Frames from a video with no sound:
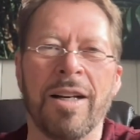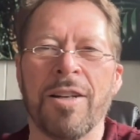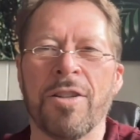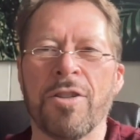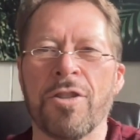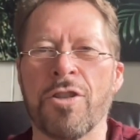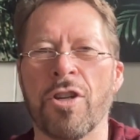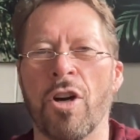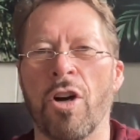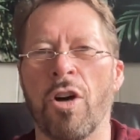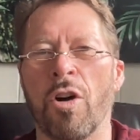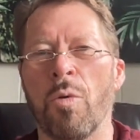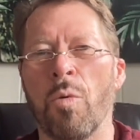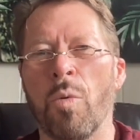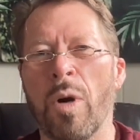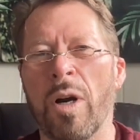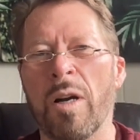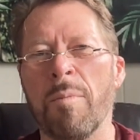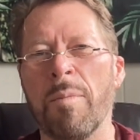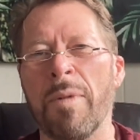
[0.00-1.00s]
So
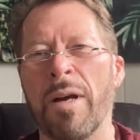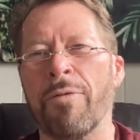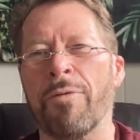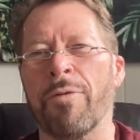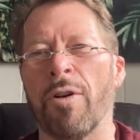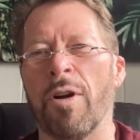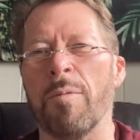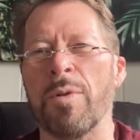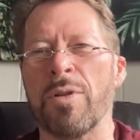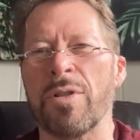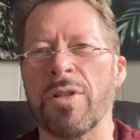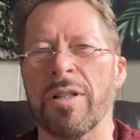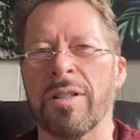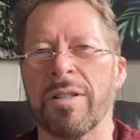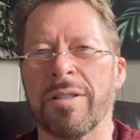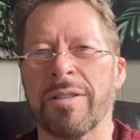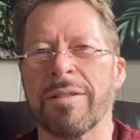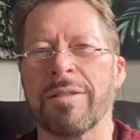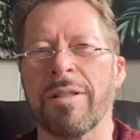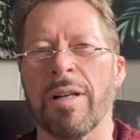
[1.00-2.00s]
where am I from is
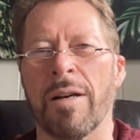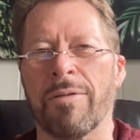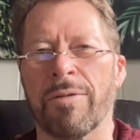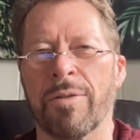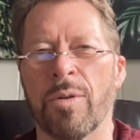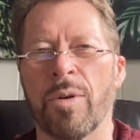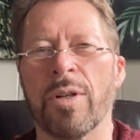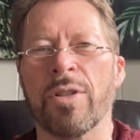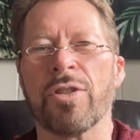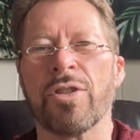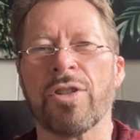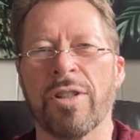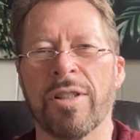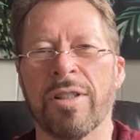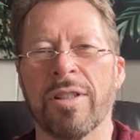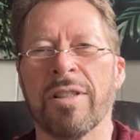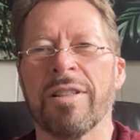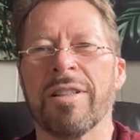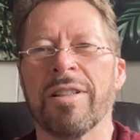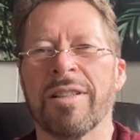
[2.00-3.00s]
a tough
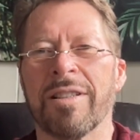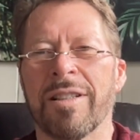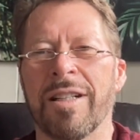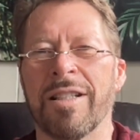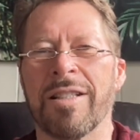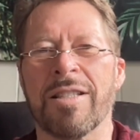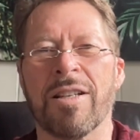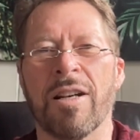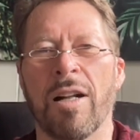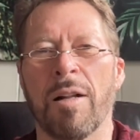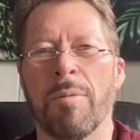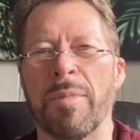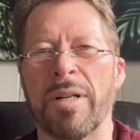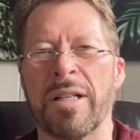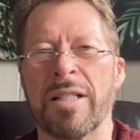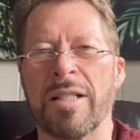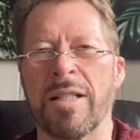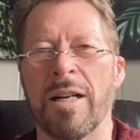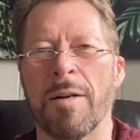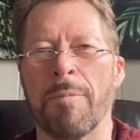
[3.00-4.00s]
question. It's all
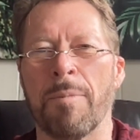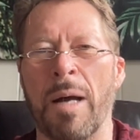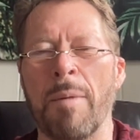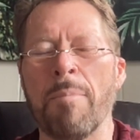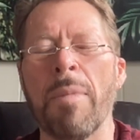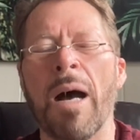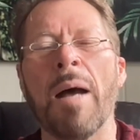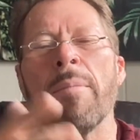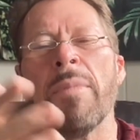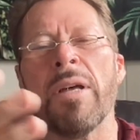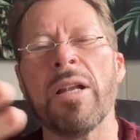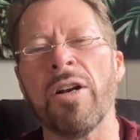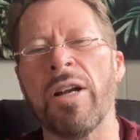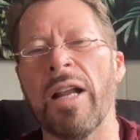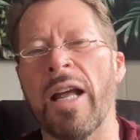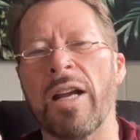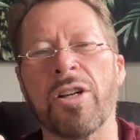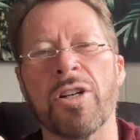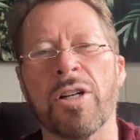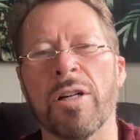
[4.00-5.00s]
mixed up. I'm
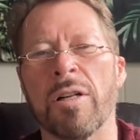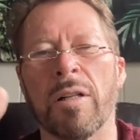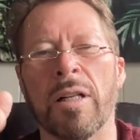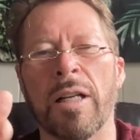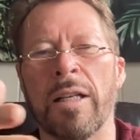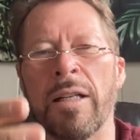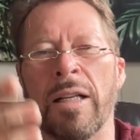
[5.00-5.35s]
international.